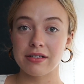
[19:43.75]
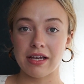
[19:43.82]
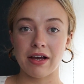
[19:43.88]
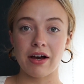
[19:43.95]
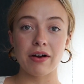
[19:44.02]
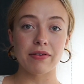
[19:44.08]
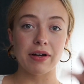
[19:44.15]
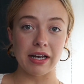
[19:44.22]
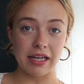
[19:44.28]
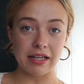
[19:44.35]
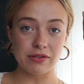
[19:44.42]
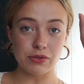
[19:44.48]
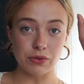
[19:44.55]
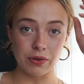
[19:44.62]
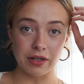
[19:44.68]
I got ready in
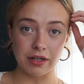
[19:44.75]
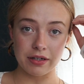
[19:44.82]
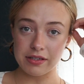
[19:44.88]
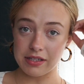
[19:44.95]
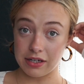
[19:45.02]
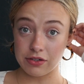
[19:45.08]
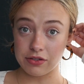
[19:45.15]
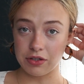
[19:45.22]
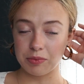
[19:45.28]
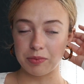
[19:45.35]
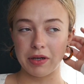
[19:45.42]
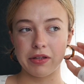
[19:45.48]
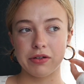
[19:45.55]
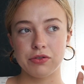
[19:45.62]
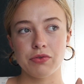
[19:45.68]
Sawyer, Sage's little
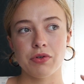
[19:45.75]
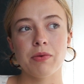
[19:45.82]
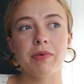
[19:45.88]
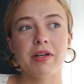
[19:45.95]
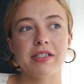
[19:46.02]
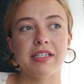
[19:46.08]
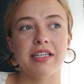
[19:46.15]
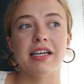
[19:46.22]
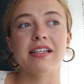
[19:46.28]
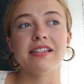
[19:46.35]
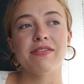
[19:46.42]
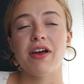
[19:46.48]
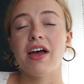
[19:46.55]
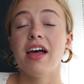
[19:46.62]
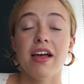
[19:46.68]
brother's room, because he
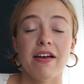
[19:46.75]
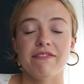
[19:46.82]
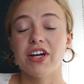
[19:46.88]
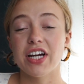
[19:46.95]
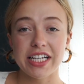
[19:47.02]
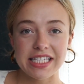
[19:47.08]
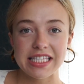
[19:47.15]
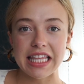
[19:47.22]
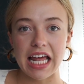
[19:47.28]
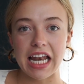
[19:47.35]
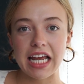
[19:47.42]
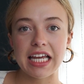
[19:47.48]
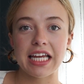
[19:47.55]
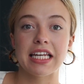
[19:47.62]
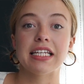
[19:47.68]
has very
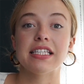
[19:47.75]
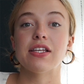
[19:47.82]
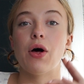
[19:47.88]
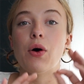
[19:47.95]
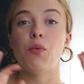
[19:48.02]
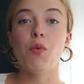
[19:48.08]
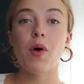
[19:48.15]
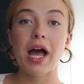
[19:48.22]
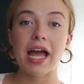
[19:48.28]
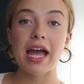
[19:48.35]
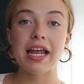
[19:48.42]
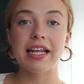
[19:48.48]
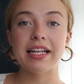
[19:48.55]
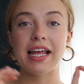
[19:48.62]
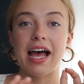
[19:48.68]
aesthetic and it's all
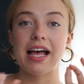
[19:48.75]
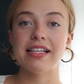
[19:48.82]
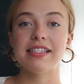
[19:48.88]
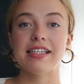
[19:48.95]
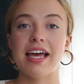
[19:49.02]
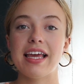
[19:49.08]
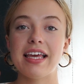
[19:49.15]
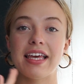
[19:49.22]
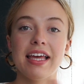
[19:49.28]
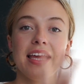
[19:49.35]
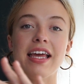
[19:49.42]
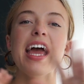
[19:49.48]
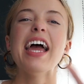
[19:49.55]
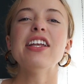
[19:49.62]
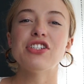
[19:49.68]
white and has like
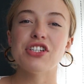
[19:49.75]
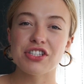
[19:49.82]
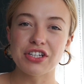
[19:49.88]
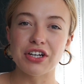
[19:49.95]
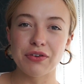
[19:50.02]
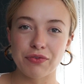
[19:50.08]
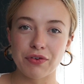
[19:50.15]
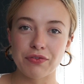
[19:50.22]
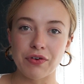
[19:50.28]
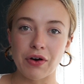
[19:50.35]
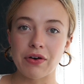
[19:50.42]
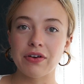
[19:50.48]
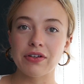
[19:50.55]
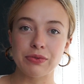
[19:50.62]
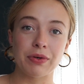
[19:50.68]
it's just good for
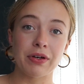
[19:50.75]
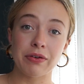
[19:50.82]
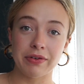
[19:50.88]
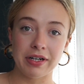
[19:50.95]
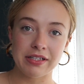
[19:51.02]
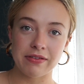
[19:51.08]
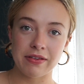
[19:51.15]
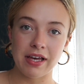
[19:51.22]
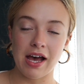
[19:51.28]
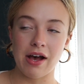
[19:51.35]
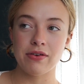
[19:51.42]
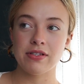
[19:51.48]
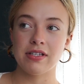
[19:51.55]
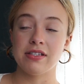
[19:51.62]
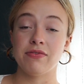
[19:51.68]
photos where the rest of the
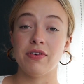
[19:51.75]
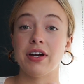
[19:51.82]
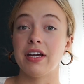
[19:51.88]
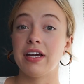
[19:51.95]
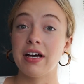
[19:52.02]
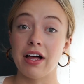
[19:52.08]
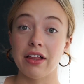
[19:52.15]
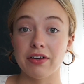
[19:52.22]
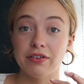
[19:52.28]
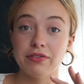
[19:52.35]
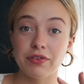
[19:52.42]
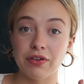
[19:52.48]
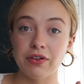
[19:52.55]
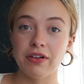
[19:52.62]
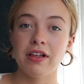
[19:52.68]
house is very
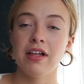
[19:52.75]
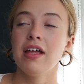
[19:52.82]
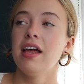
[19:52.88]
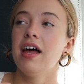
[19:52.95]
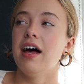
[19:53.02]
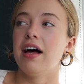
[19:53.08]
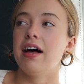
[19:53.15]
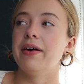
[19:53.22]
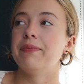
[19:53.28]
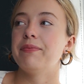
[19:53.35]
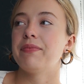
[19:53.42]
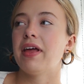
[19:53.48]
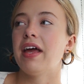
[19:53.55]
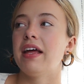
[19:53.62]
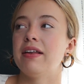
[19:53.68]
colorful
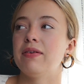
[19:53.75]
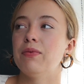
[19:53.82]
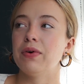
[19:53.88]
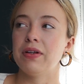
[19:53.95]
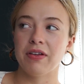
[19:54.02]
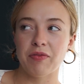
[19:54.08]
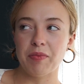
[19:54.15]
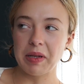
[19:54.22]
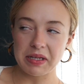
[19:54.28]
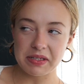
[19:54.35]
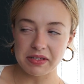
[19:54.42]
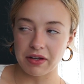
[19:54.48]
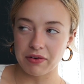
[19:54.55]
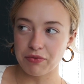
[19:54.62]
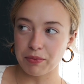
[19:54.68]
um, and wouldn't have been
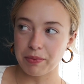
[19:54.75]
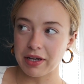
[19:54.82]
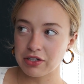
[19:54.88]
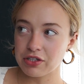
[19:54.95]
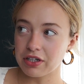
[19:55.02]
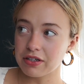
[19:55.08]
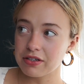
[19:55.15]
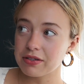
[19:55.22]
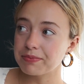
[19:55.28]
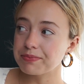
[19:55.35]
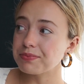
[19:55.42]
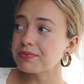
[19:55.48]
as good for pictures.